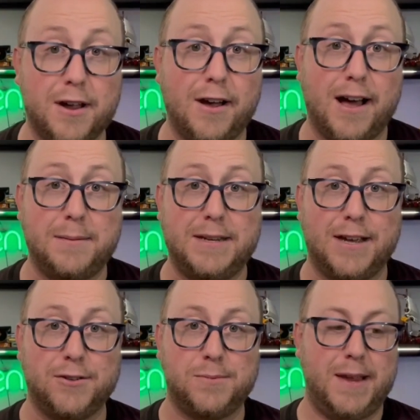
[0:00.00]
Economy
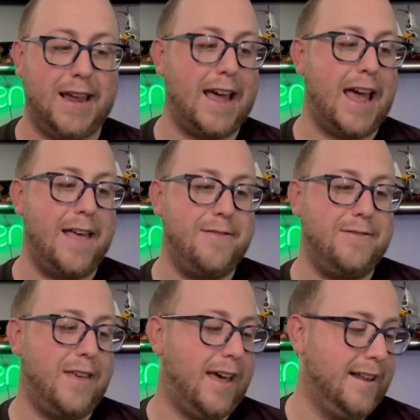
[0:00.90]
tells me and
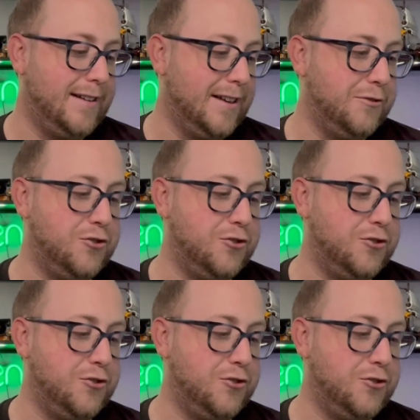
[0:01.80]
then